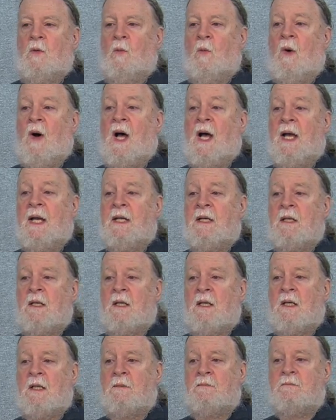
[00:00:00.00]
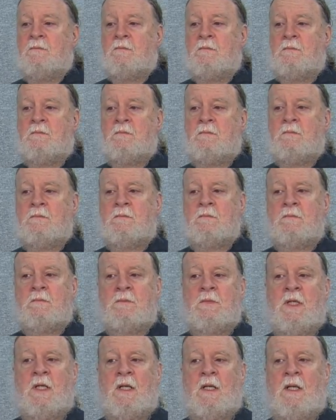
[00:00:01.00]
why um,
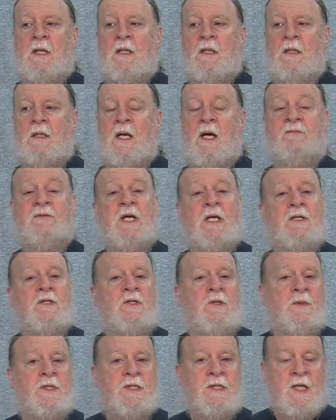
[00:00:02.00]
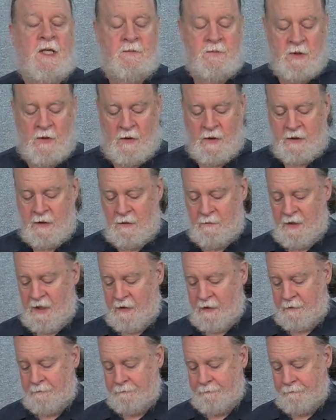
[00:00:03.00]
uh, I've taken so much time talking
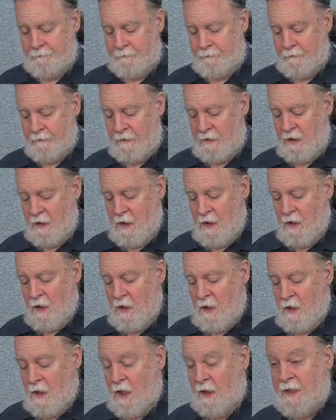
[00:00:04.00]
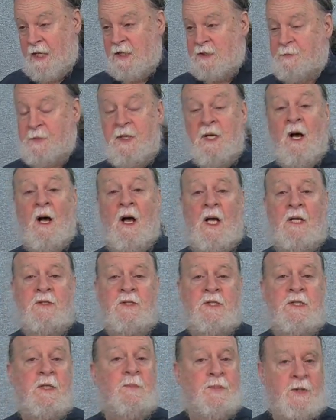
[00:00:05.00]
about it. And that's beyond
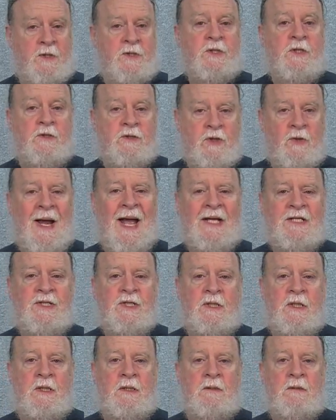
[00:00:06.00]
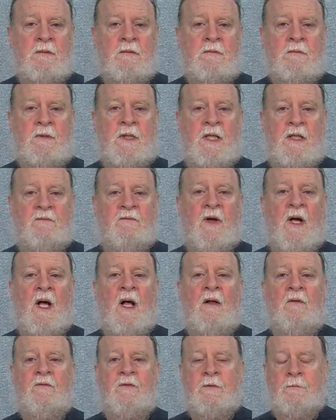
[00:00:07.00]
just the personal tragedy
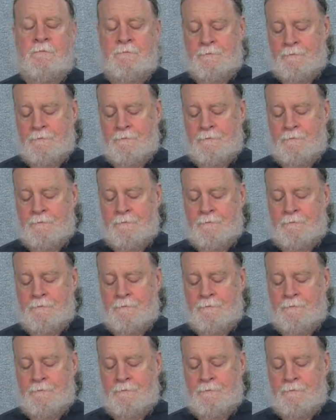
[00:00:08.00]
involved.